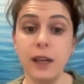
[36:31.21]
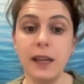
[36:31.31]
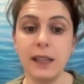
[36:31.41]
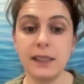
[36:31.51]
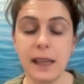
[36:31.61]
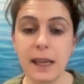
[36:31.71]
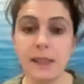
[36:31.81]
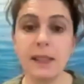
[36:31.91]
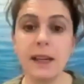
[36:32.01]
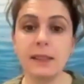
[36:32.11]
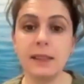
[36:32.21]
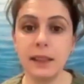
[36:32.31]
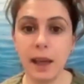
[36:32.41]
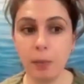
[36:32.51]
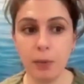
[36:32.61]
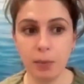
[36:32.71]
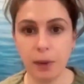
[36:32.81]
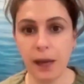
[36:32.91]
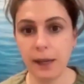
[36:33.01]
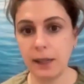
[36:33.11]
It's easier to numb the
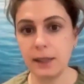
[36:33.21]
pain.